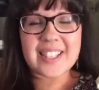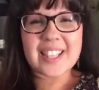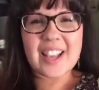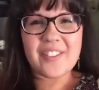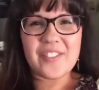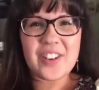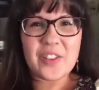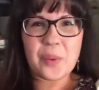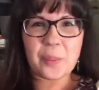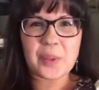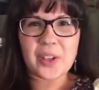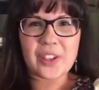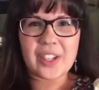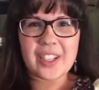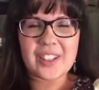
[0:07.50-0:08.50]
Stephanie from
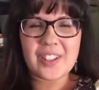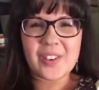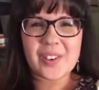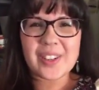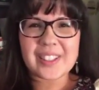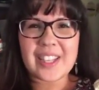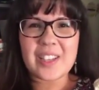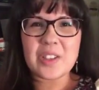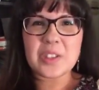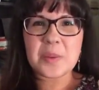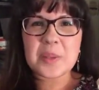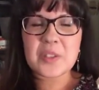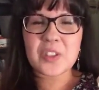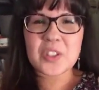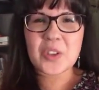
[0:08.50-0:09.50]
Learning and Lore. Thank you so
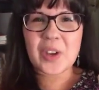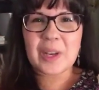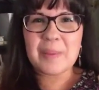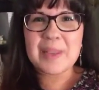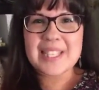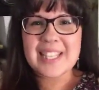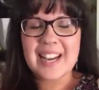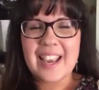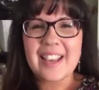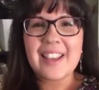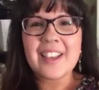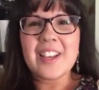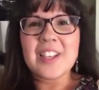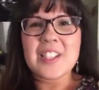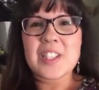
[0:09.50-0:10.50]
much for joining me today.
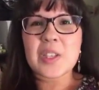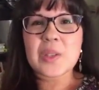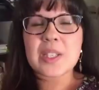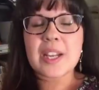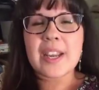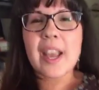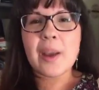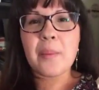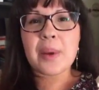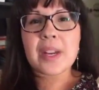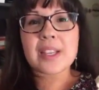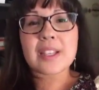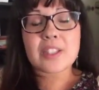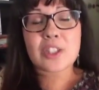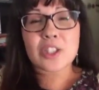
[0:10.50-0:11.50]
So today I want
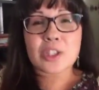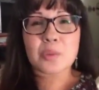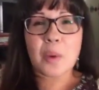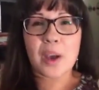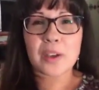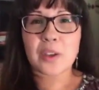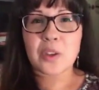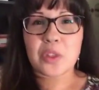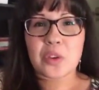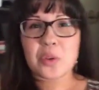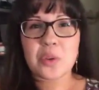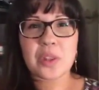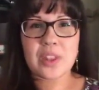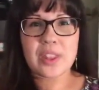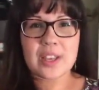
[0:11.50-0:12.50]
to just walk you
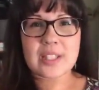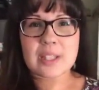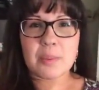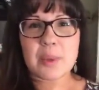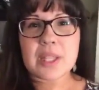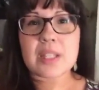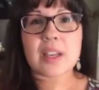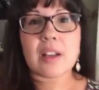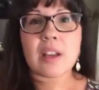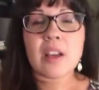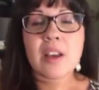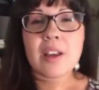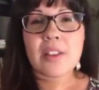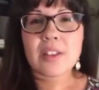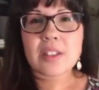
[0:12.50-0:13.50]
through the things that we did
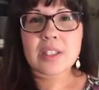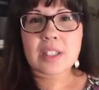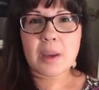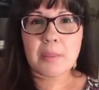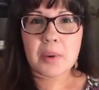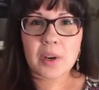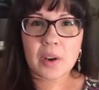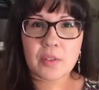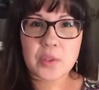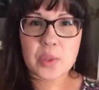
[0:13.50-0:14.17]
this summer of